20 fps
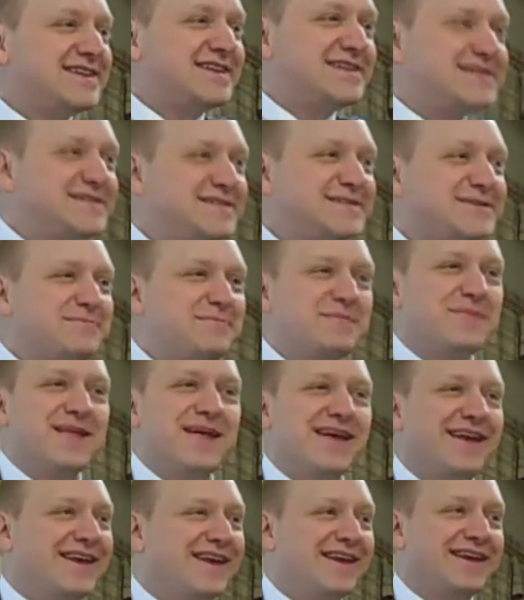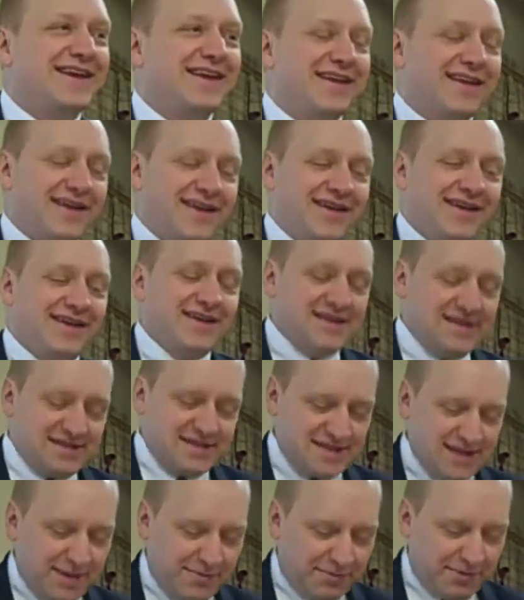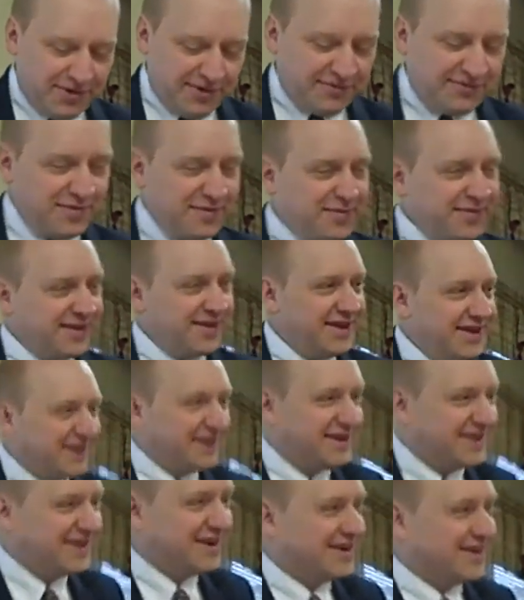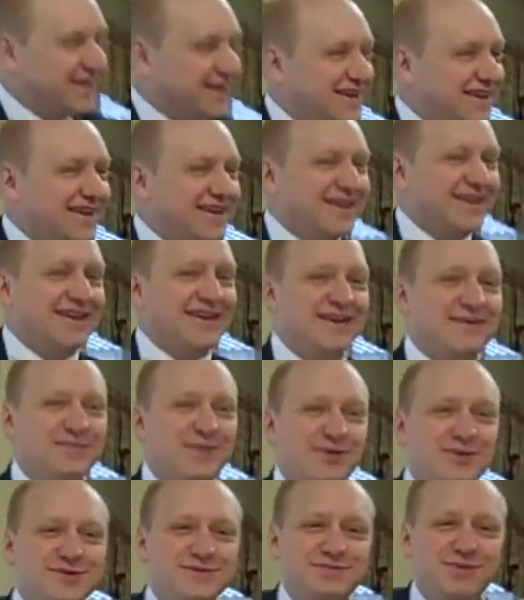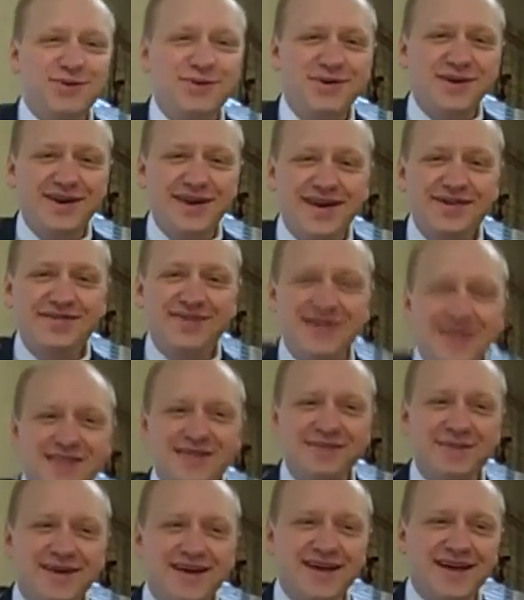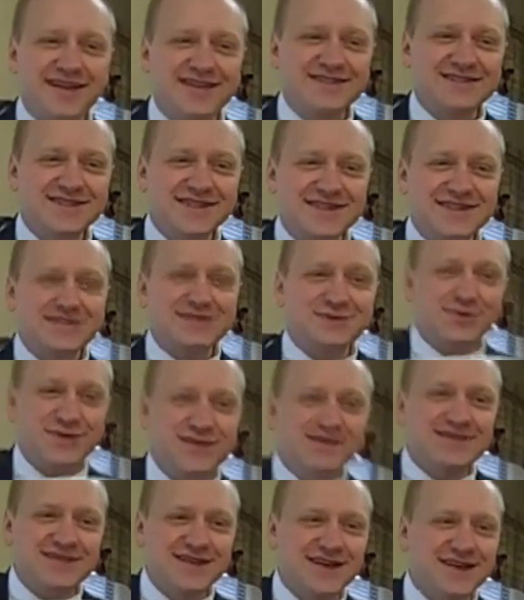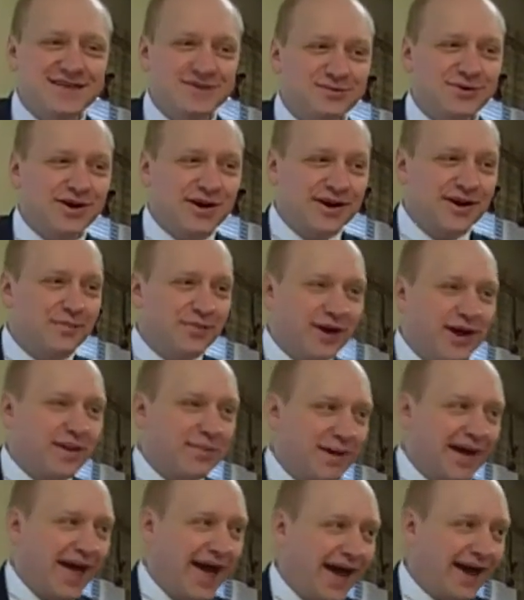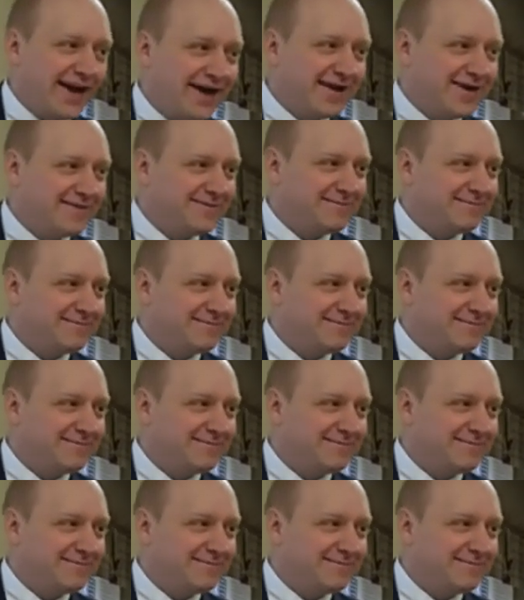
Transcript: is separate from the postpone indefinitely because this one says we're going to bring it back.